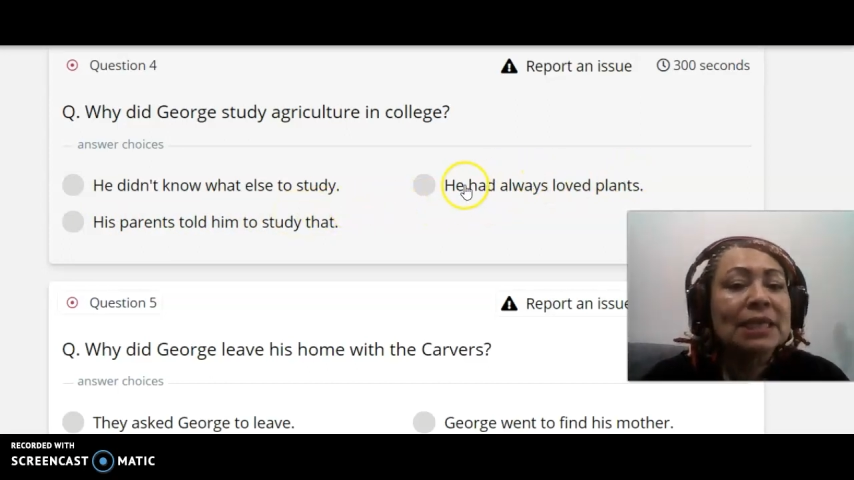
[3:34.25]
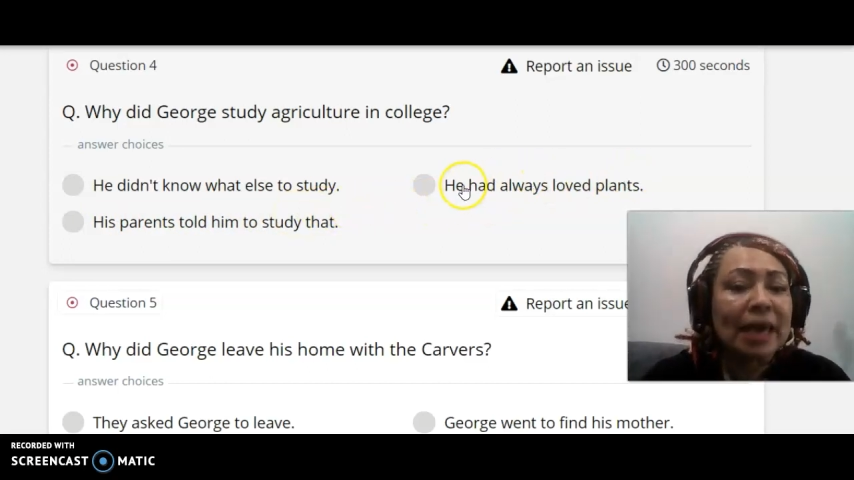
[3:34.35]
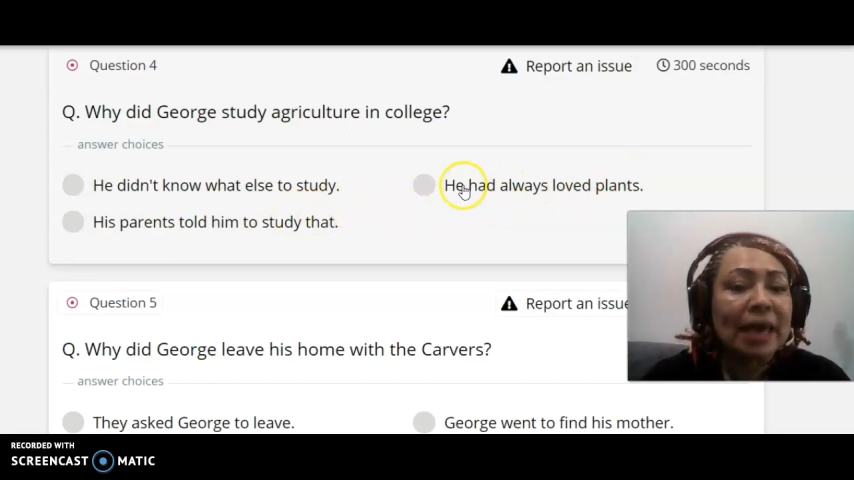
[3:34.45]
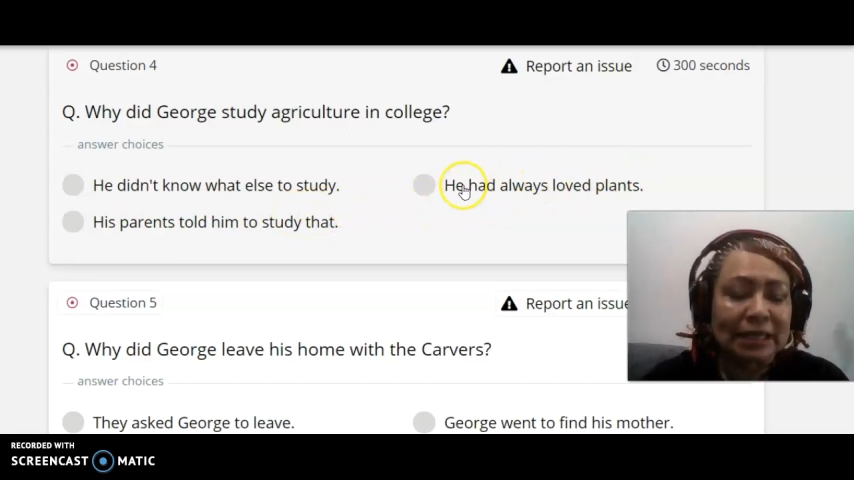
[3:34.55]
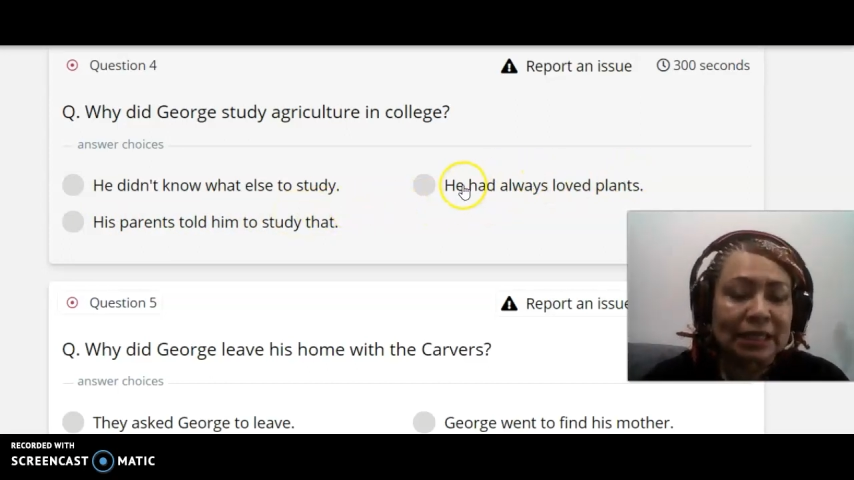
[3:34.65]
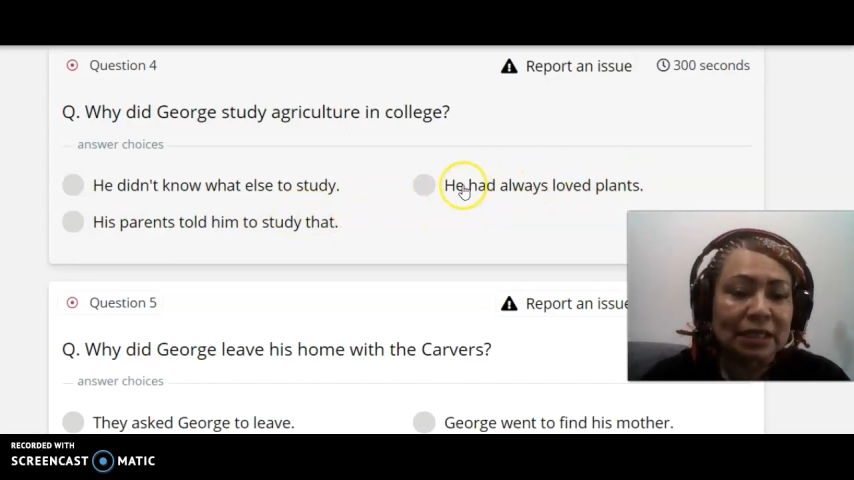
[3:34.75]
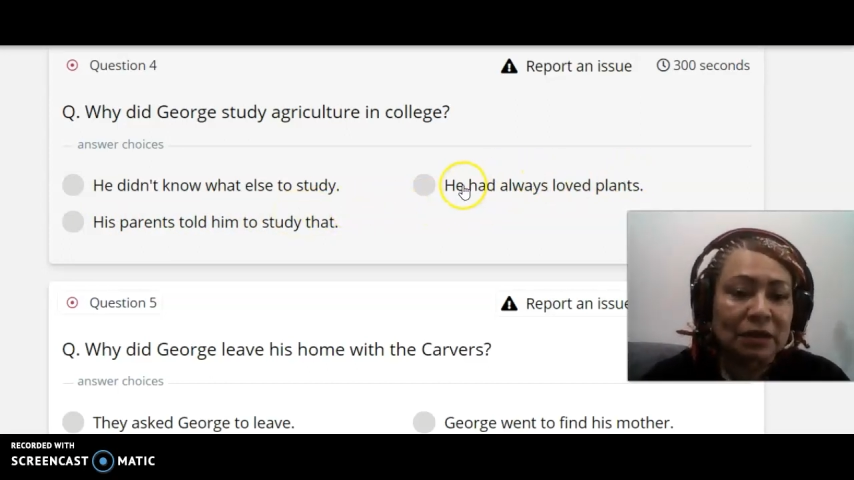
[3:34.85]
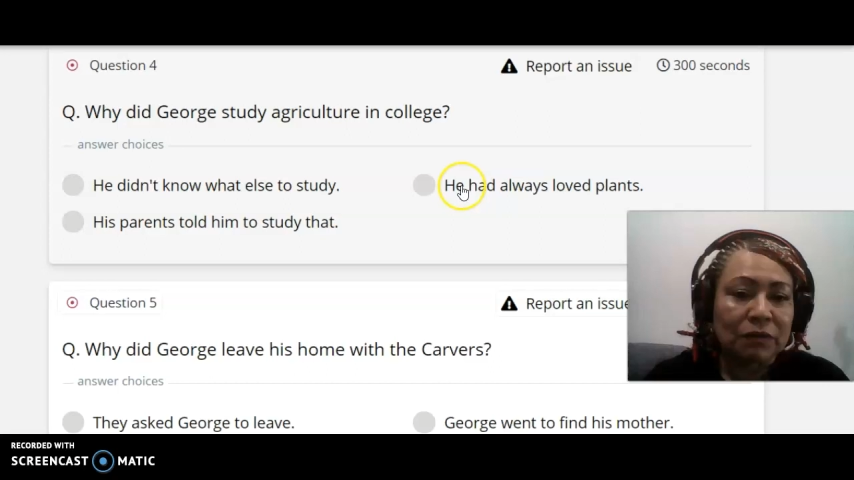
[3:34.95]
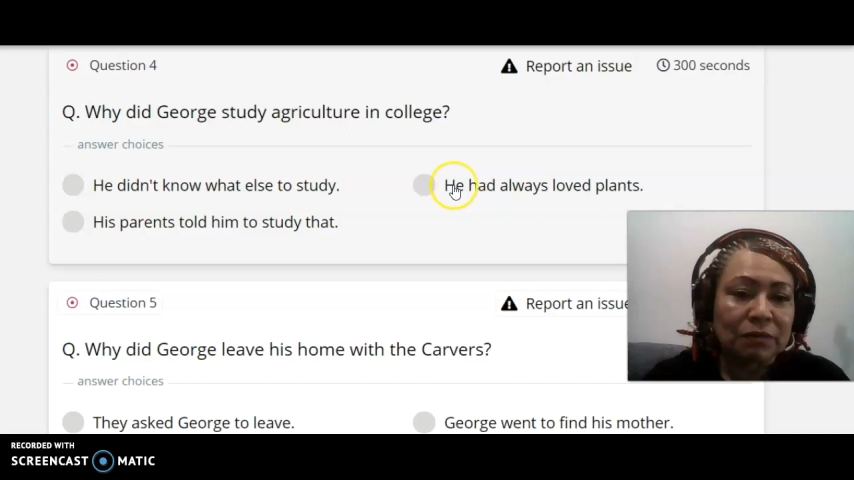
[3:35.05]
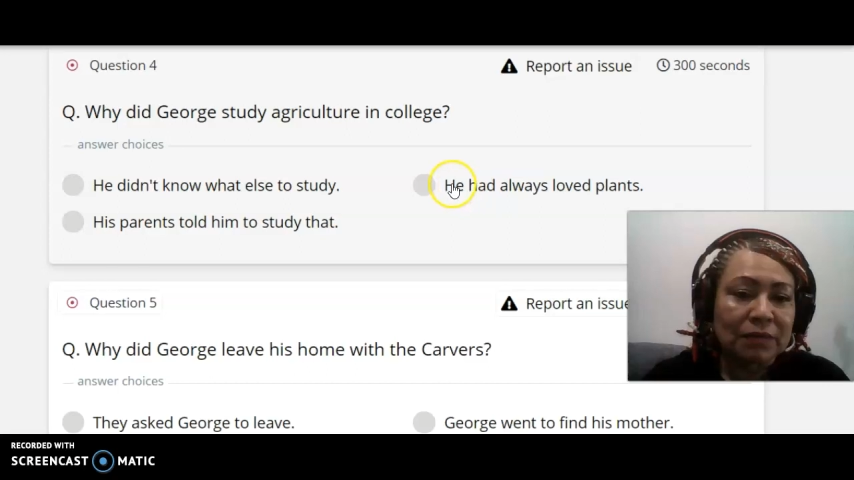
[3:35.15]
Yes,
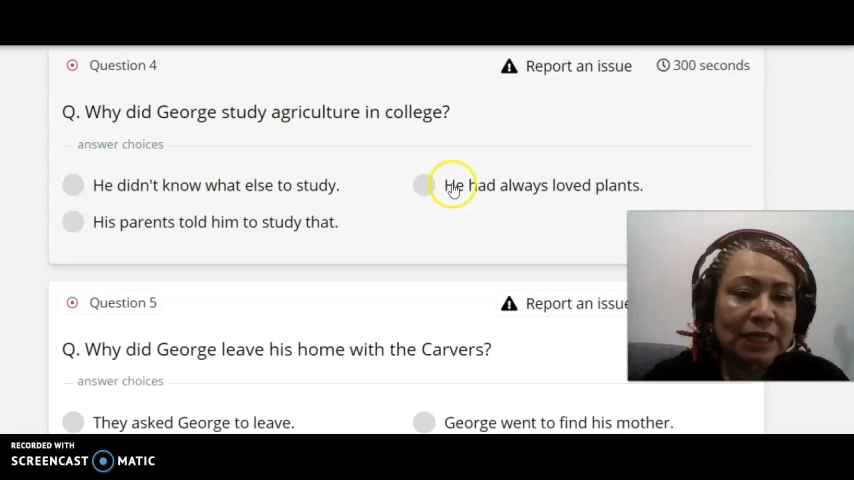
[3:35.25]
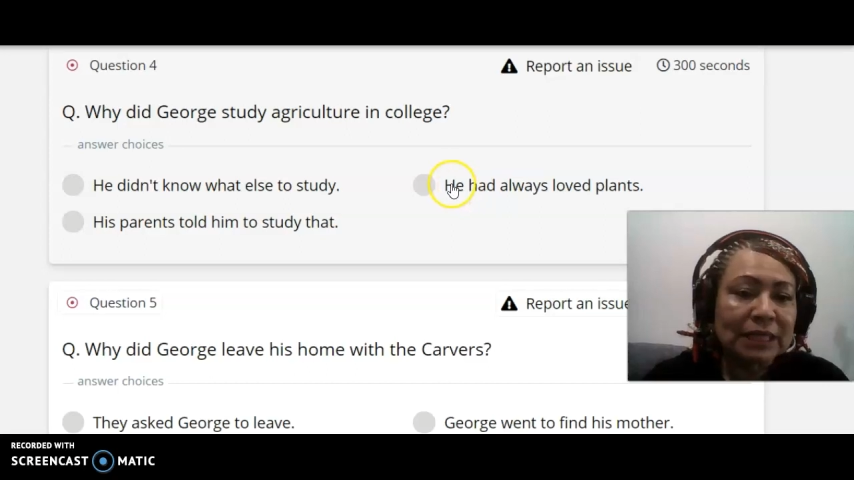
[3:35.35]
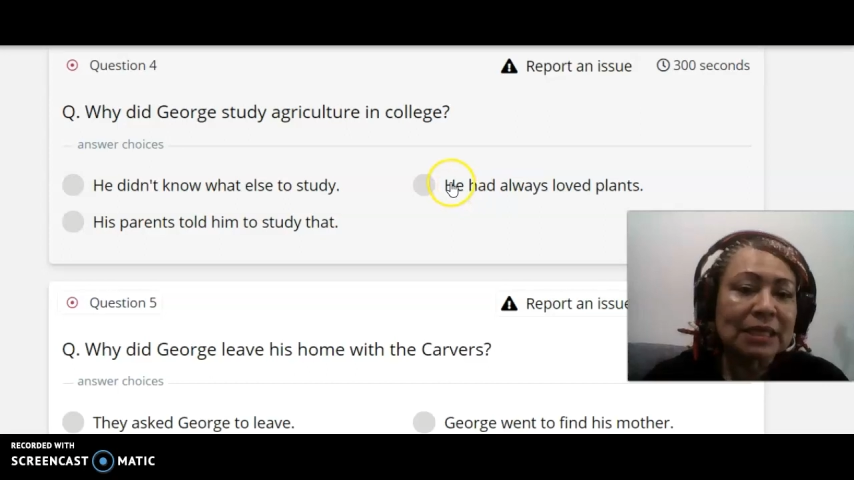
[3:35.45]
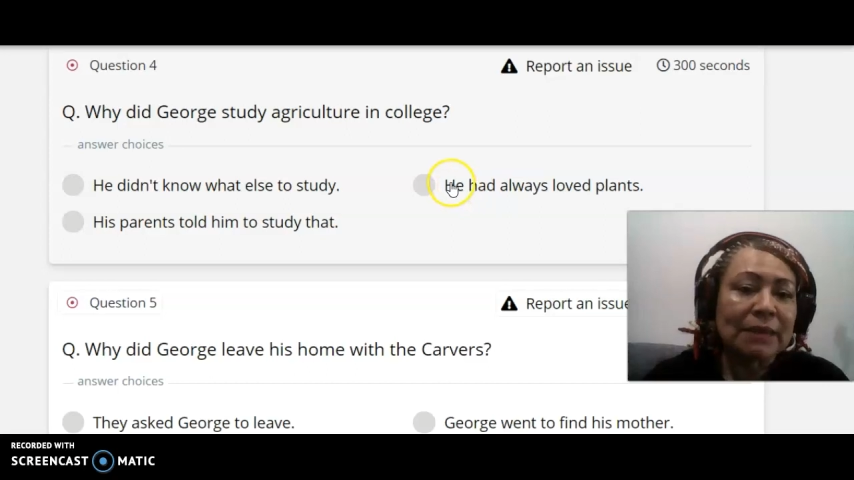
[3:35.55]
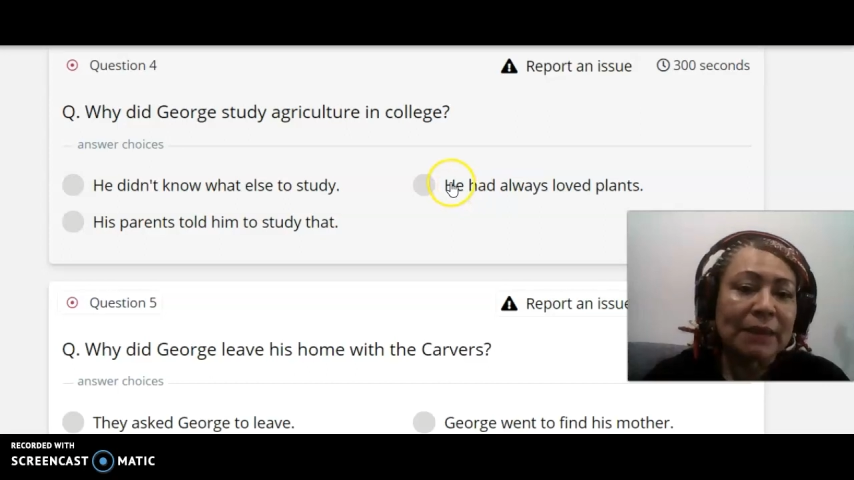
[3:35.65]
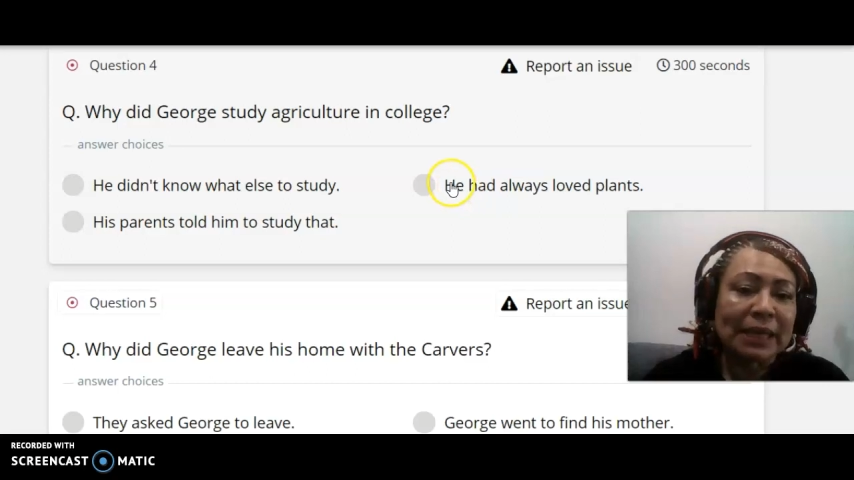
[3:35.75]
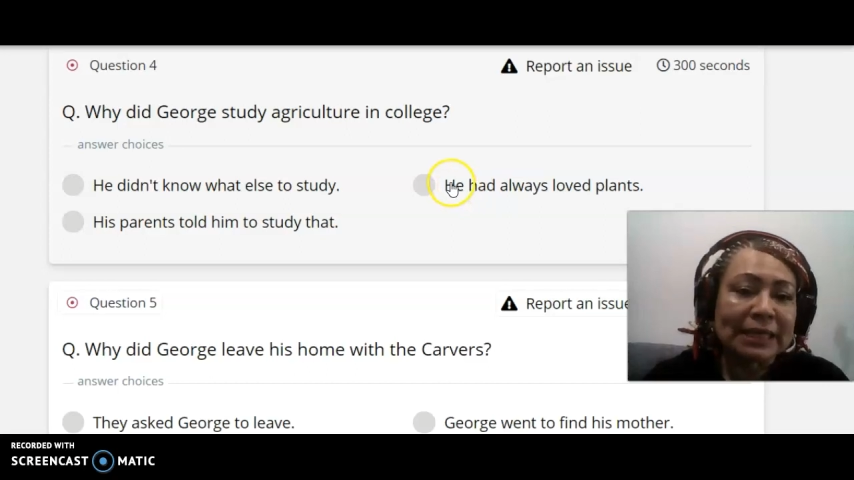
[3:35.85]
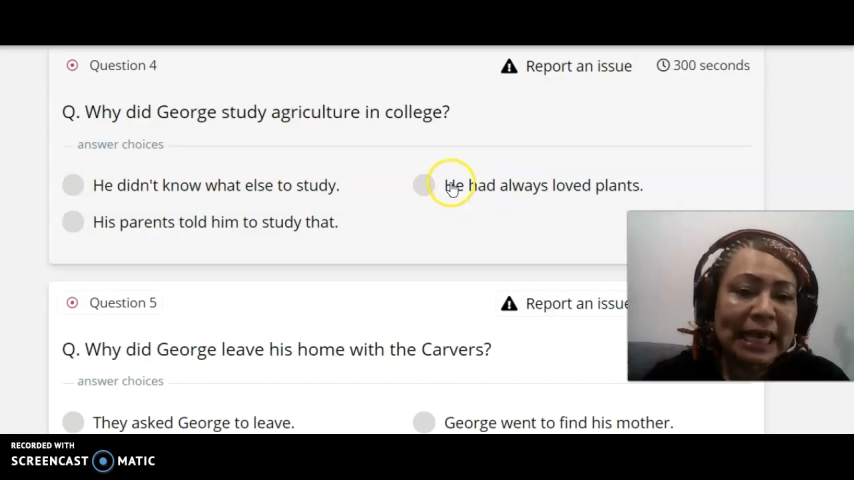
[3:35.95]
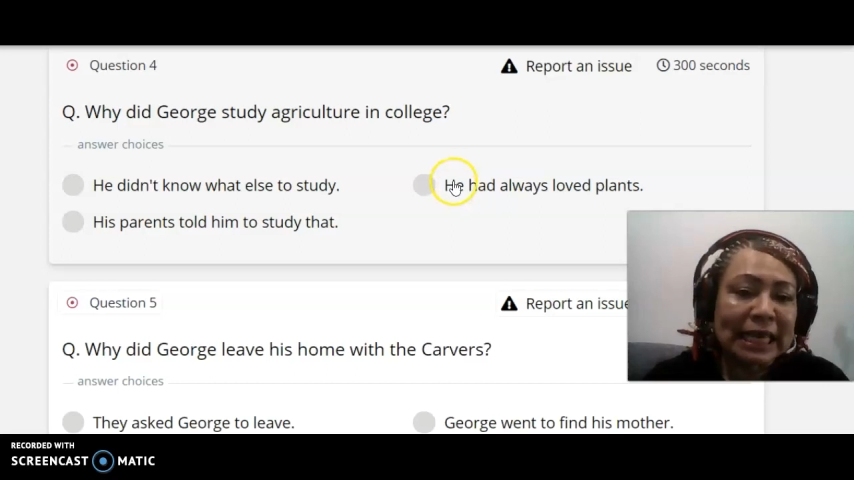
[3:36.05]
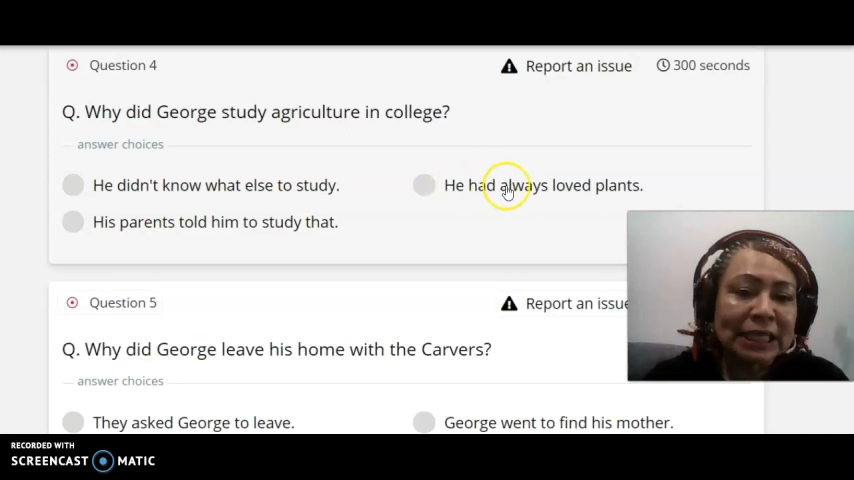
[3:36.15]
this is the best
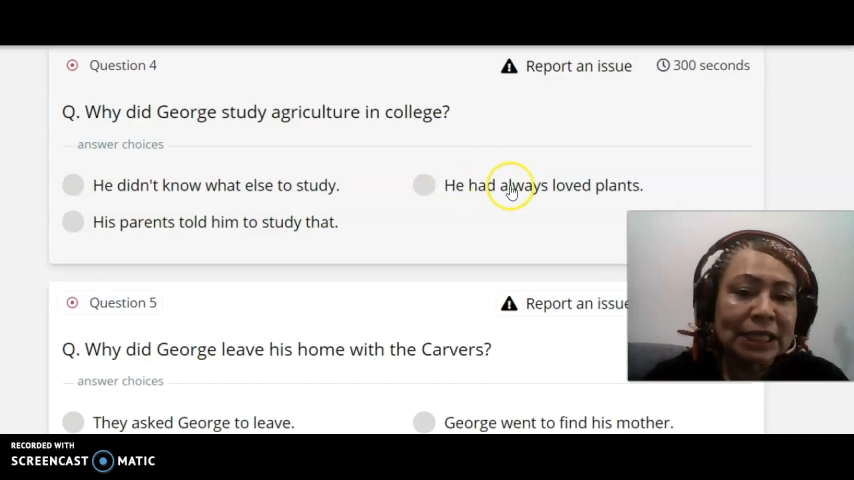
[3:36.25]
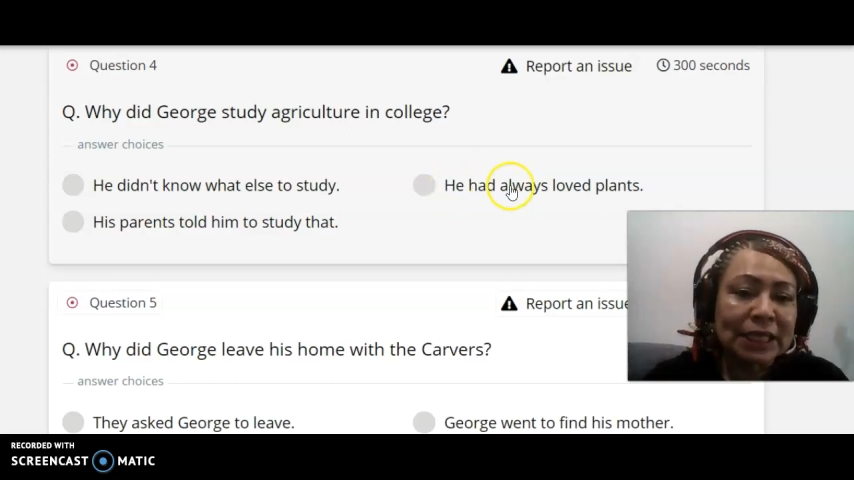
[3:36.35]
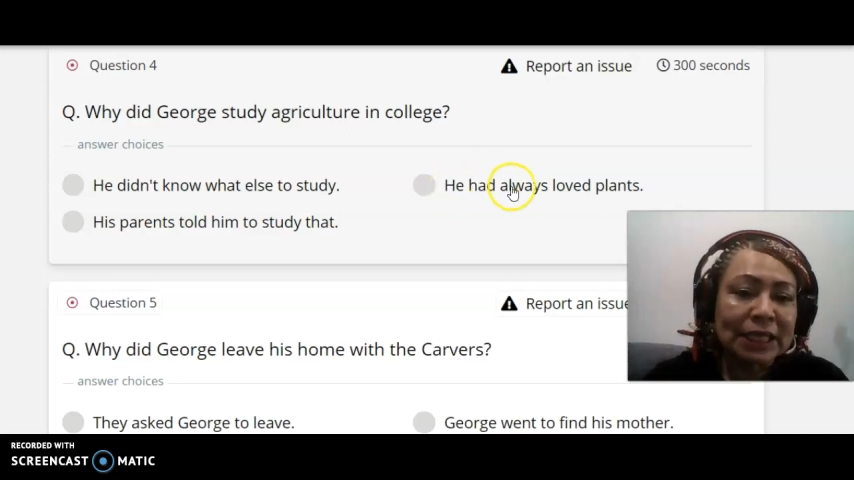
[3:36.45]
answer.